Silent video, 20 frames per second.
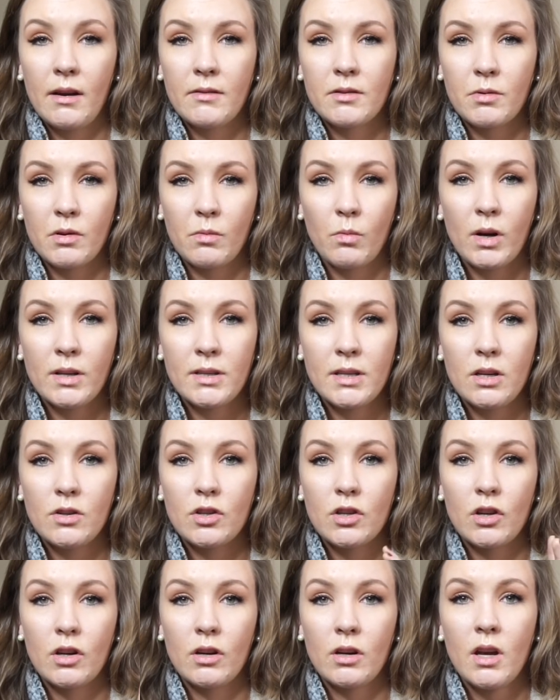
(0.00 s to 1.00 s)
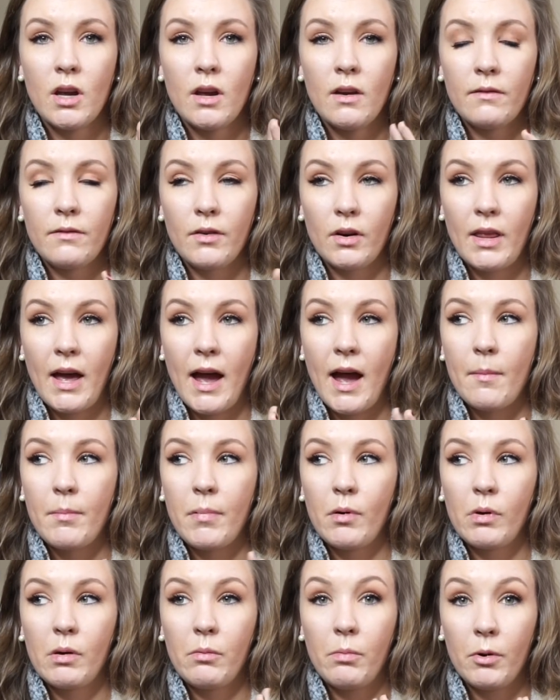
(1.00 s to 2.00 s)
I was with one teacher for
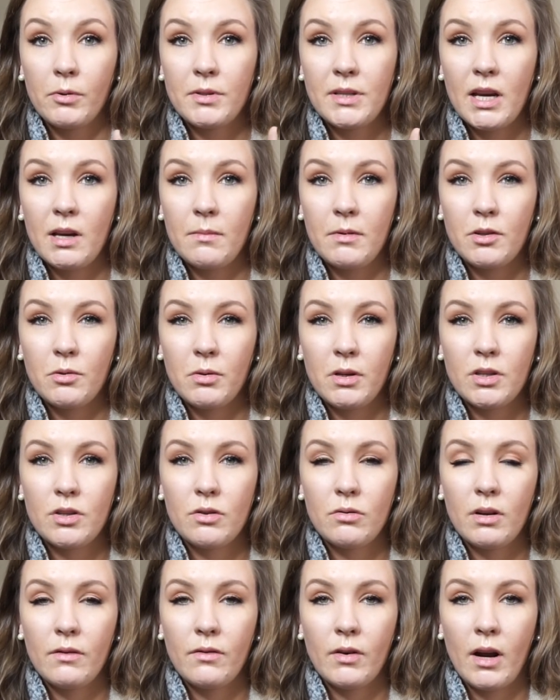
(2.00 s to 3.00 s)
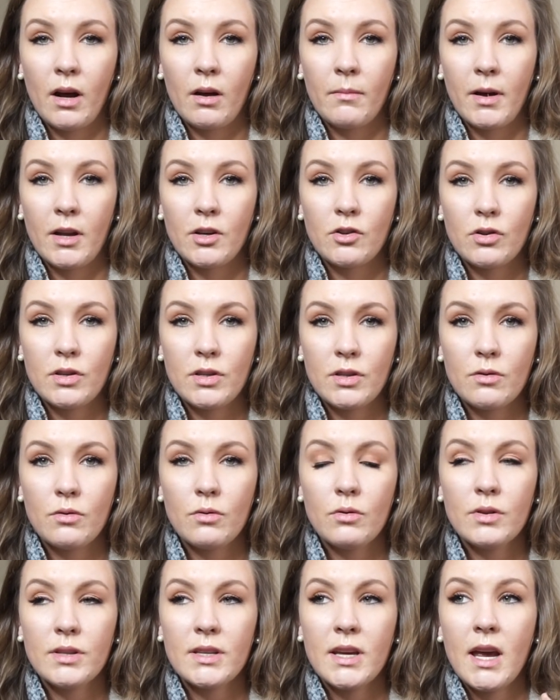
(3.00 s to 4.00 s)
that, but we rotated between 2 different elementary
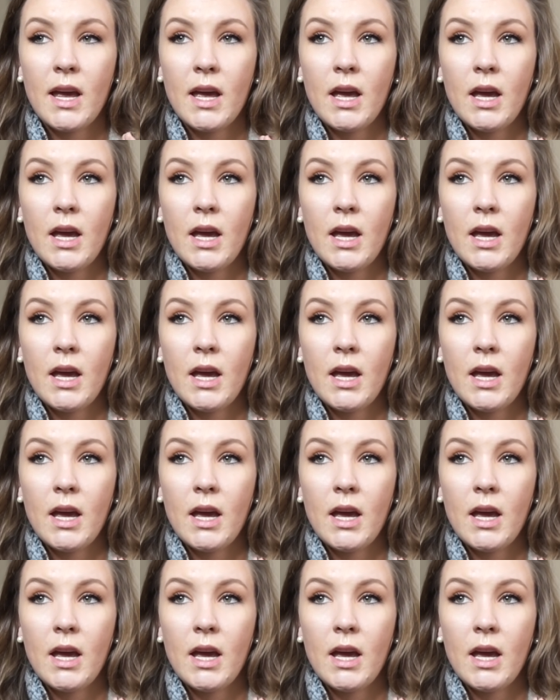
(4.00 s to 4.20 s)
schools.